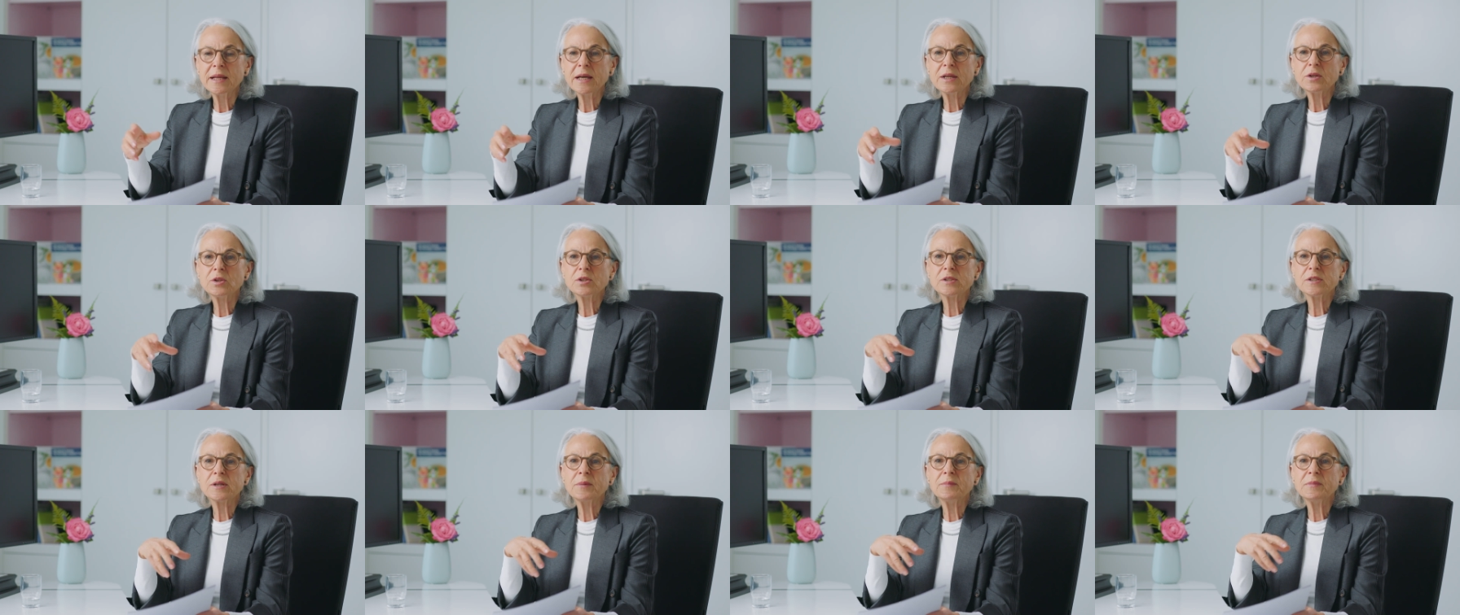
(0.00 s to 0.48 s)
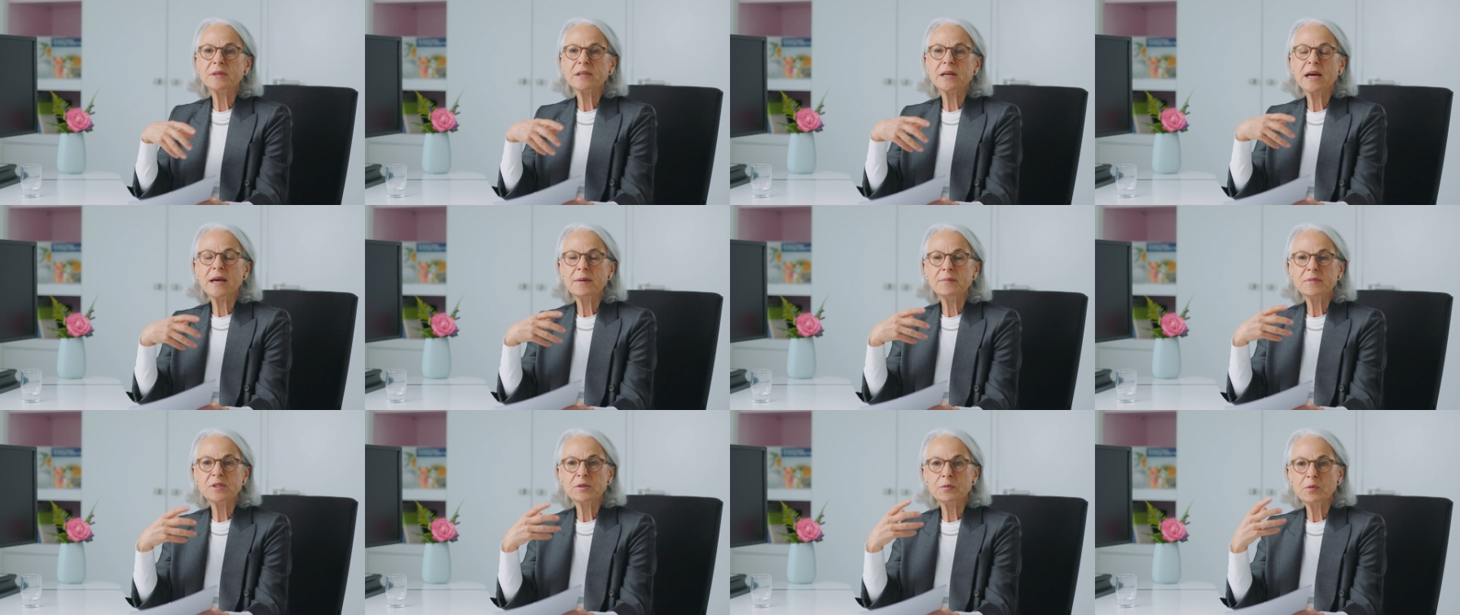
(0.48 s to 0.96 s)
that
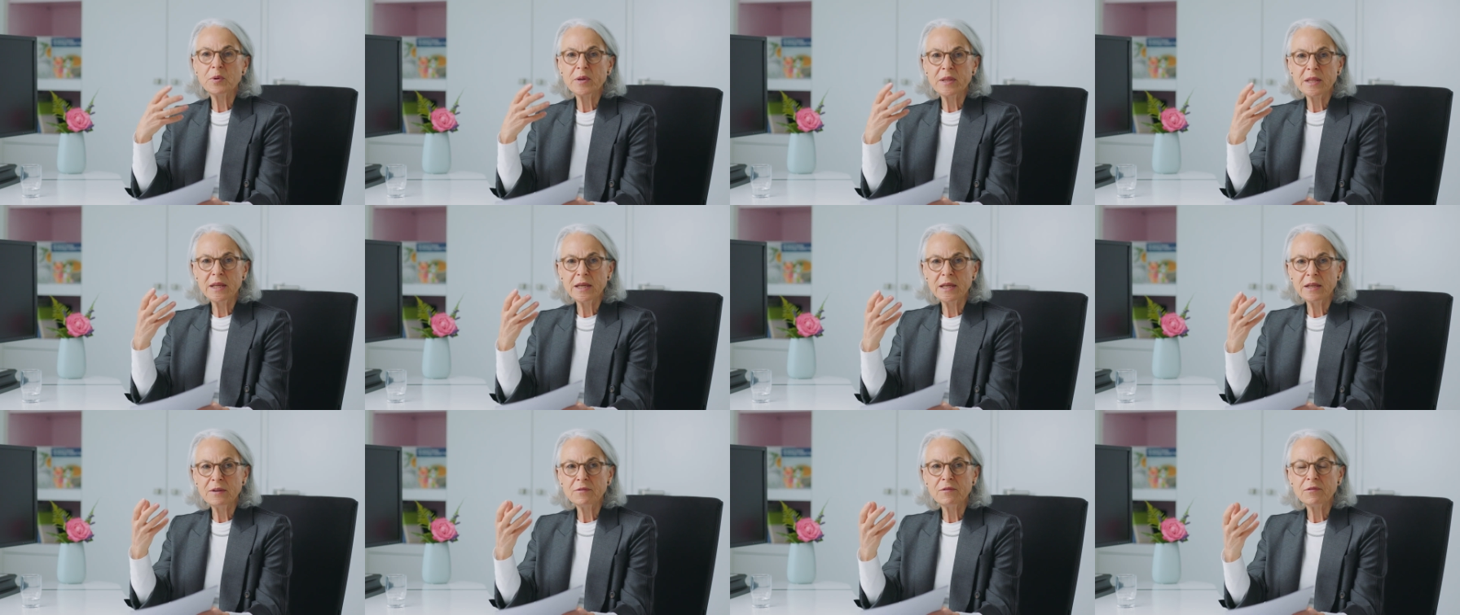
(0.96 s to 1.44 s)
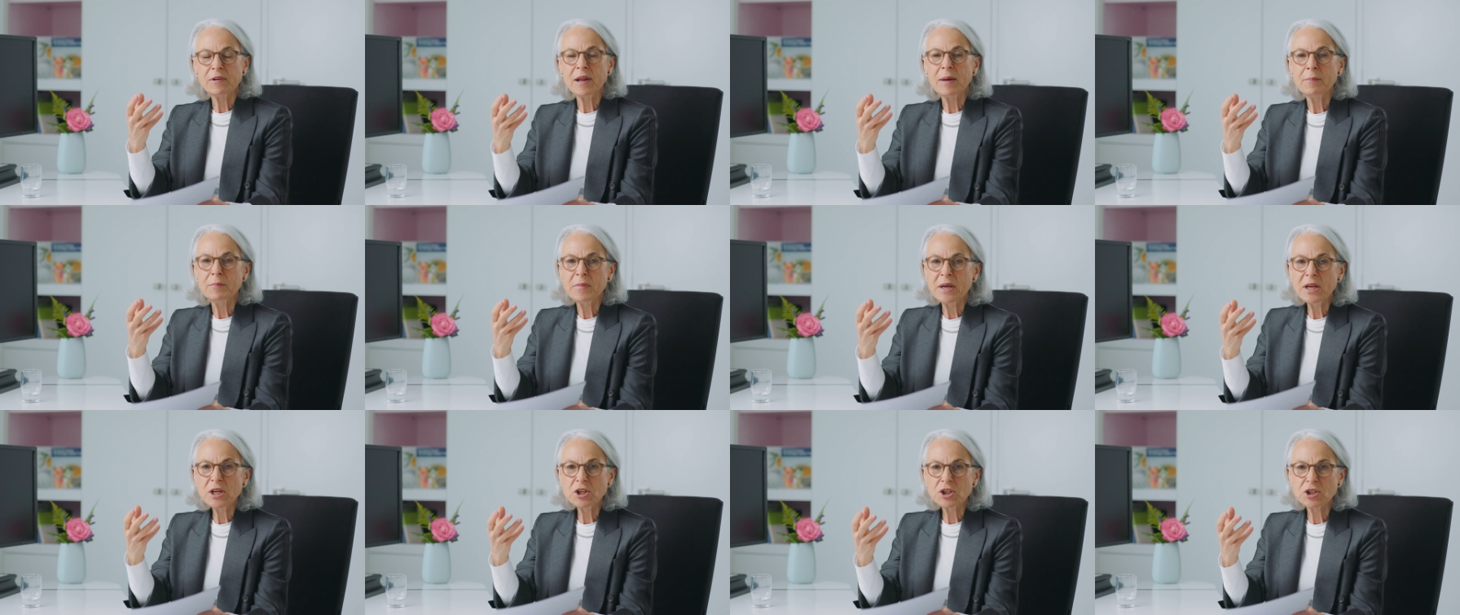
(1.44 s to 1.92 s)
sometimes with
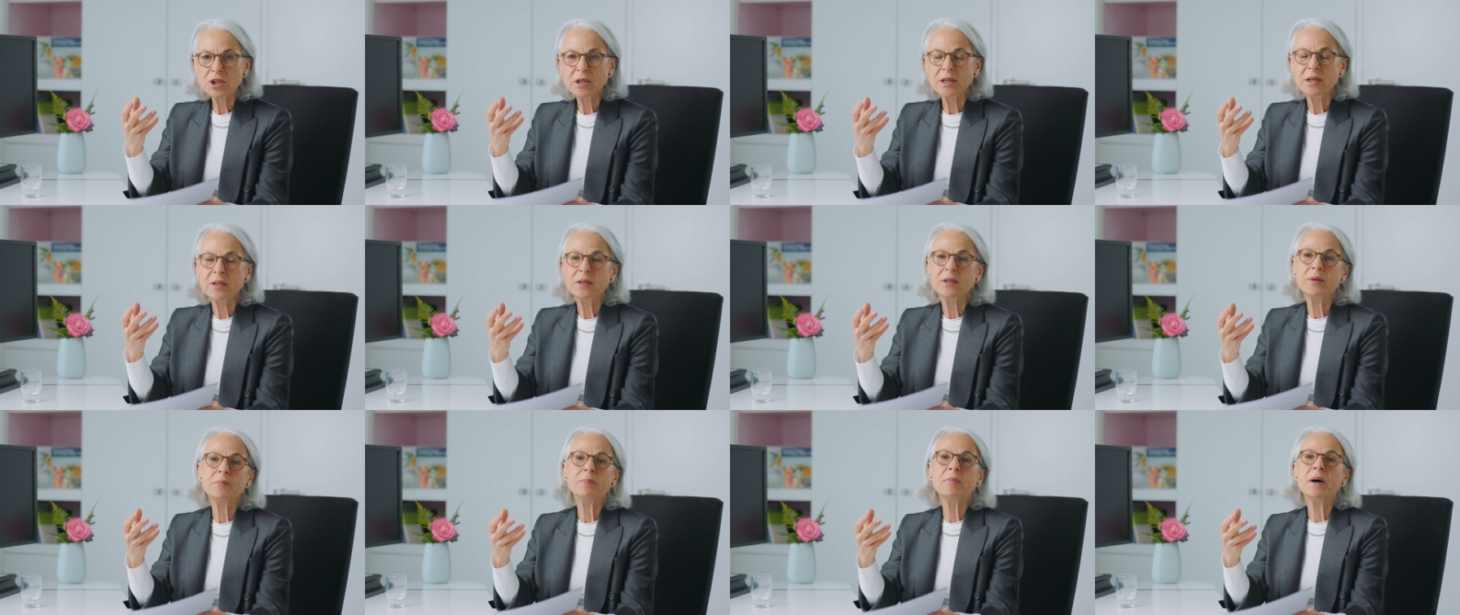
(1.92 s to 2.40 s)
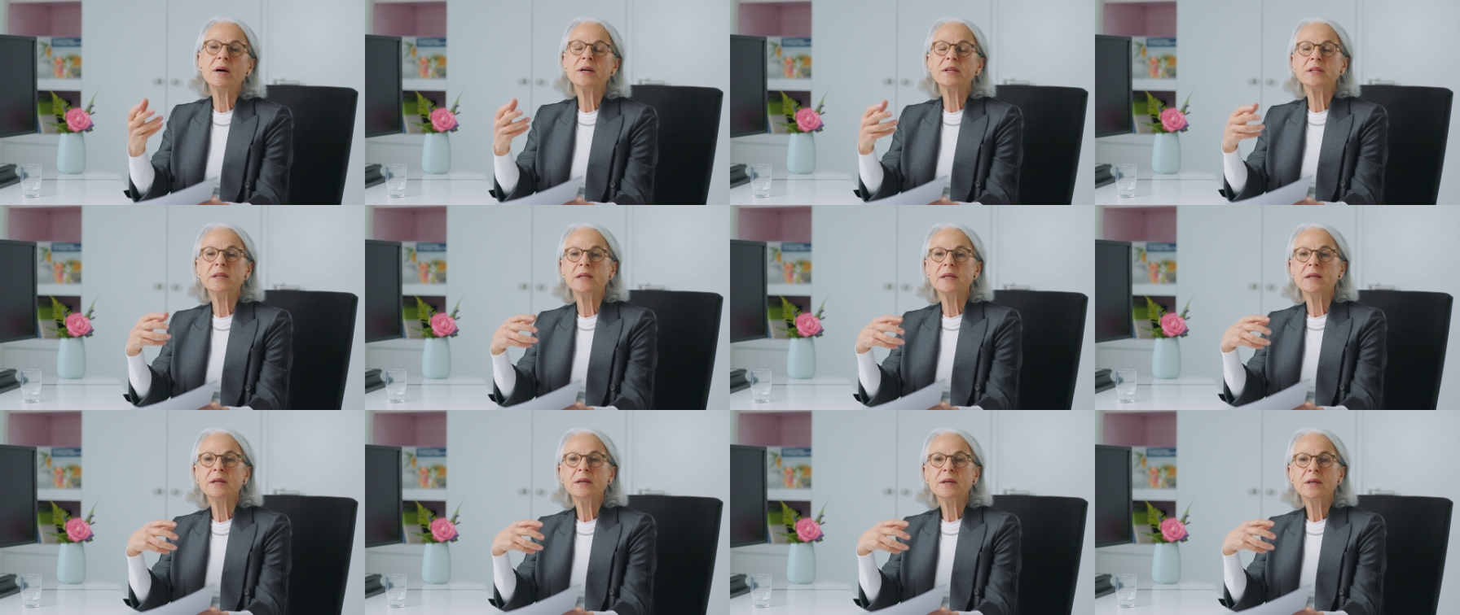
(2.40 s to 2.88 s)
inflammation in the
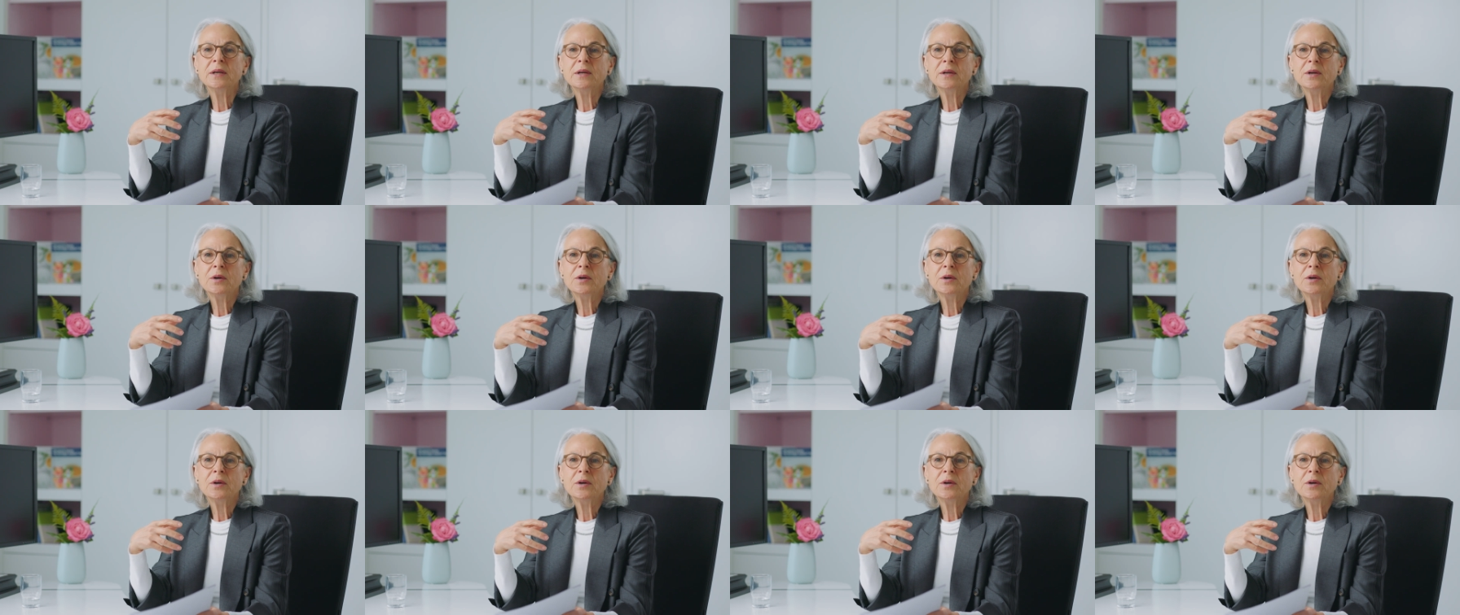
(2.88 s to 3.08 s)
body,